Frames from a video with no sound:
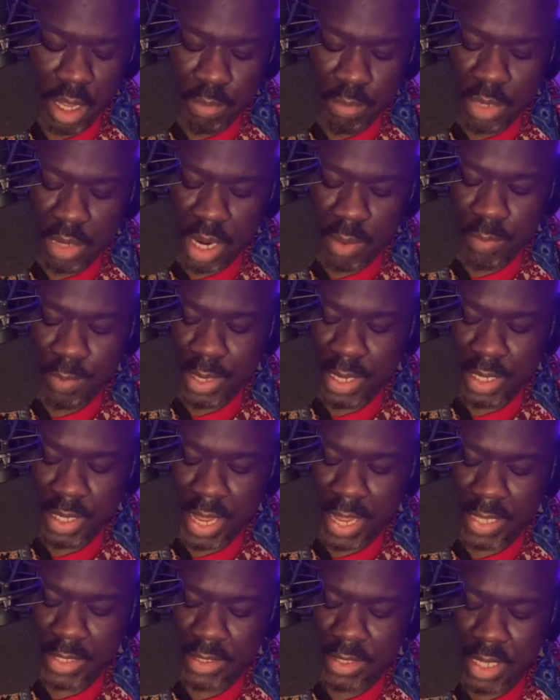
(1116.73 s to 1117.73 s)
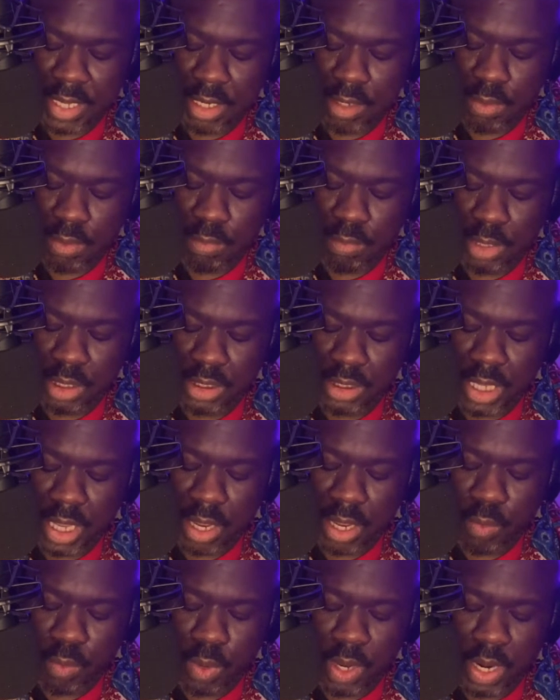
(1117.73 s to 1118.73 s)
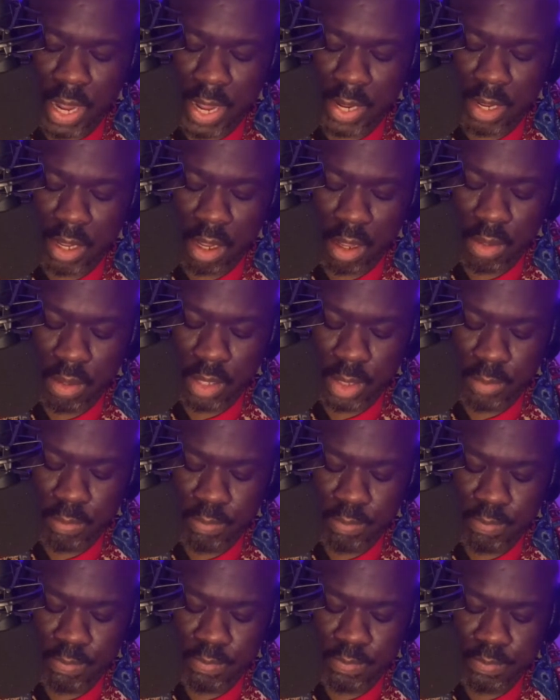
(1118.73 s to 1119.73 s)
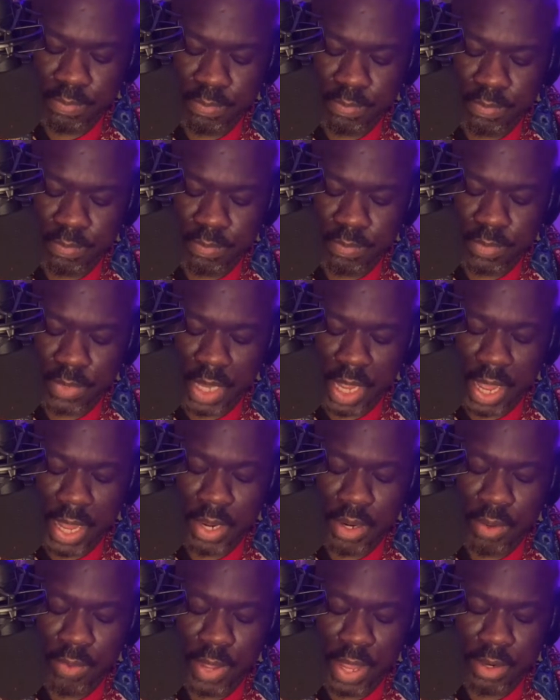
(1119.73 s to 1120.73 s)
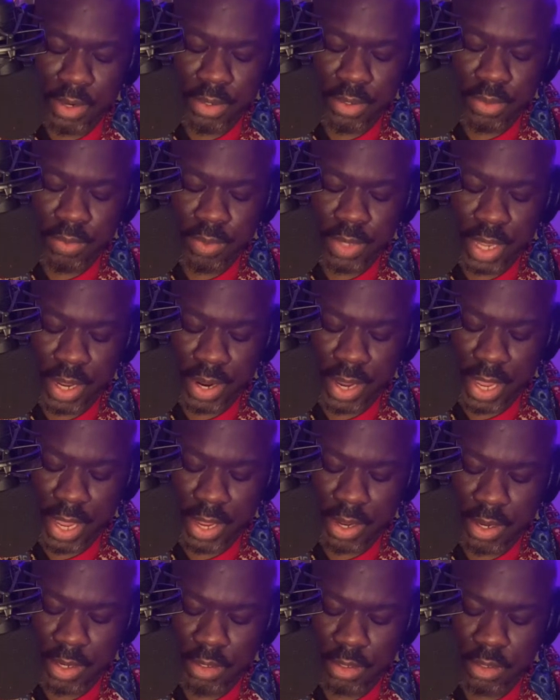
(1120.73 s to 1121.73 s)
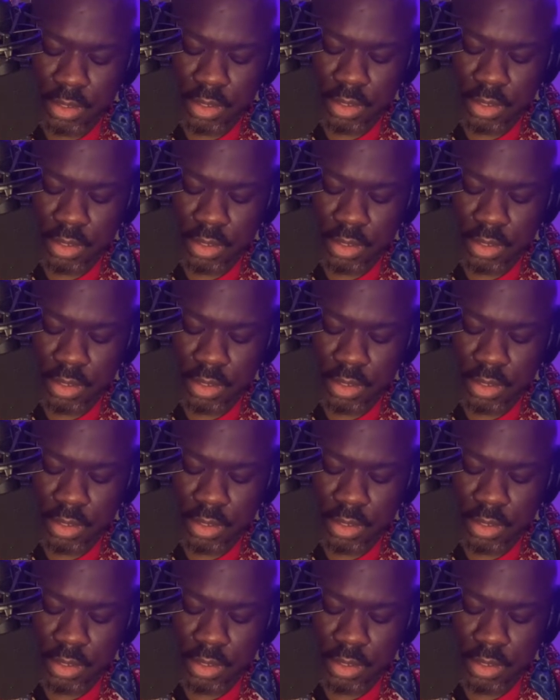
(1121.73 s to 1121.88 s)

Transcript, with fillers: but I realize they don't much care what I call them. I know how to do their hair.